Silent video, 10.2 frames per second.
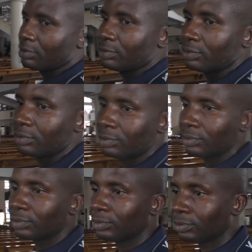
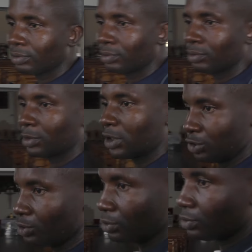Mm-hmm. This
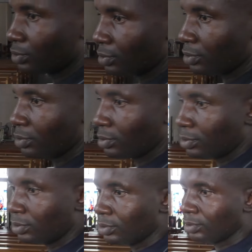is,
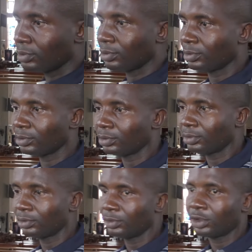want
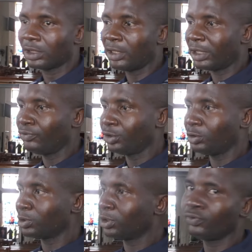I, will
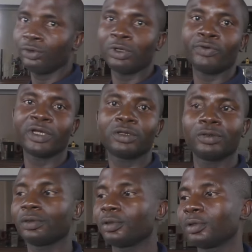talk
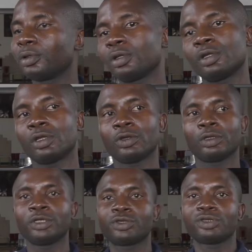Okay.
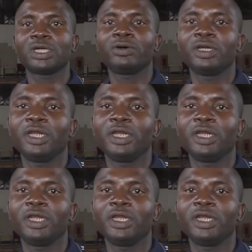This is Our